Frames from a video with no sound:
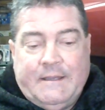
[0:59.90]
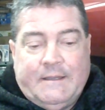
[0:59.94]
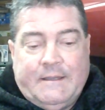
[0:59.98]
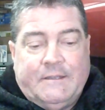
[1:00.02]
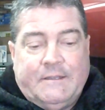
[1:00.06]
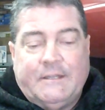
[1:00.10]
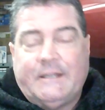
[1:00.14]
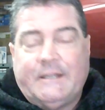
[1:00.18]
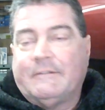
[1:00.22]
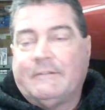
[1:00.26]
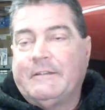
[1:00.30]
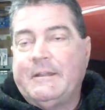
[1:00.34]

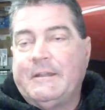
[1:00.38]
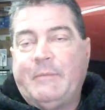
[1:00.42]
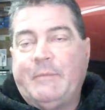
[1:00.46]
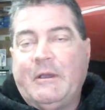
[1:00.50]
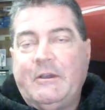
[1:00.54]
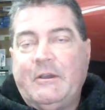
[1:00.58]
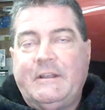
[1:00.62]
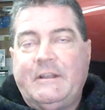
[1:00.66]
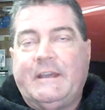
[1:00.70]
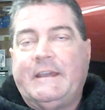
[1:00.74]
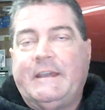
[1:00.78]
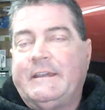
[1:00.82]
you can
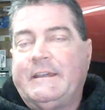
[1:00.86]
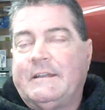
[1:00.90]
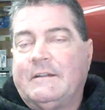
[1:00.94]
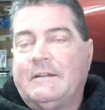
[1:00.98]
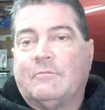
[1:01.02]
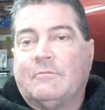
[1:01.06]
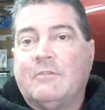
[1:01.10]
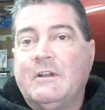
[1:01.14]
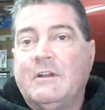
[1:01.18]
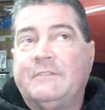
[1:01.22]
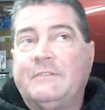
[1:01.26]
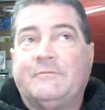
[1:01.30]
reboot it. It'll
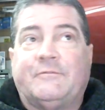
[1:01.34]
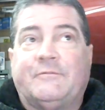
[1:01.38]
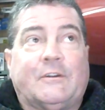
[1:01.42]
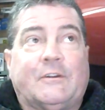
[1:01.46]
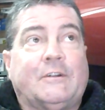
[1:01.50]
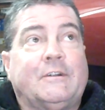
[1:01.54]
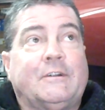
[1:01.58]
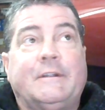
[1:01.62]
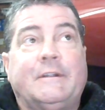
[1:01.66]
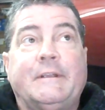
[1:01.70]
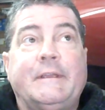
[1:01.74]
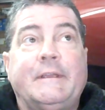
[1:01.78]
run
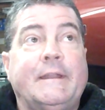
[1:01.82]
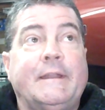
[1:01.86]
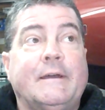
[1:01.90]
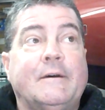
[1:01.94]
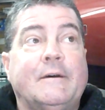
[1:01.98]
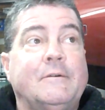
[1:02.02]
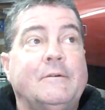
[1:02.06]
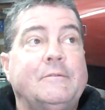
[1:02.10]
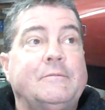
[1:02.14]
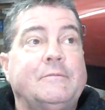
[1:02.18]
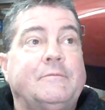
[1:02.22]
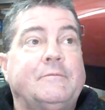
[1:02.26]
for,
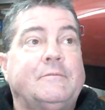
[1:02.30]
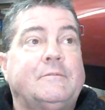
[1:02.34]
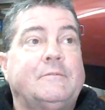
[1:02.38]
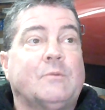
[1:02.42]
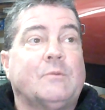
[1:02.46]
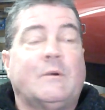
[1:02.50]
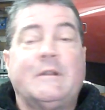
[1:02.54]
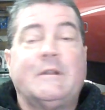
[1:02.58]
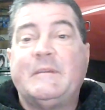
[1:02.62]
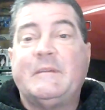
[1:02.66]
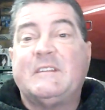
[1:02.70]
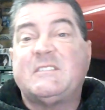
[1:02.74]

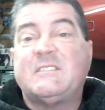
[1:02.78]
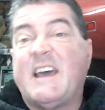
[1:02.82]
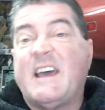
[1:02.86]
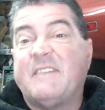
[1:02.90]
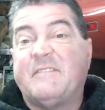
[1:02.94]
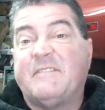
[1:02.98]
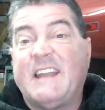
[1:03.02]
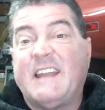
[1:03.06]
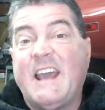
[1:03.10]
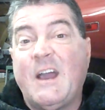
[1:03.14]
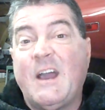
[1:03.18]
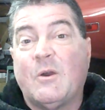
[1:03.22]
20 minutes, half
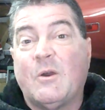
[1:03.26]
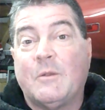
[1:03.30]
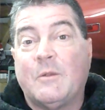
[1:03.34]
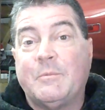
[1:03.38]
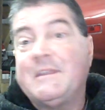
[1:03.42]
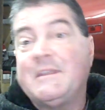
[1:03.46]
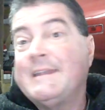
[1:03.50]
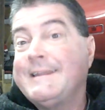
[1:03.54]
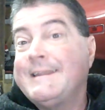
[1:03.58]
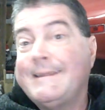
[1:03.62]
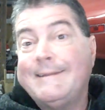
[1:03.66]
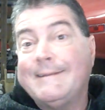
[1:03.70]
an hour, but
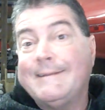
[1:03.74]
that ain't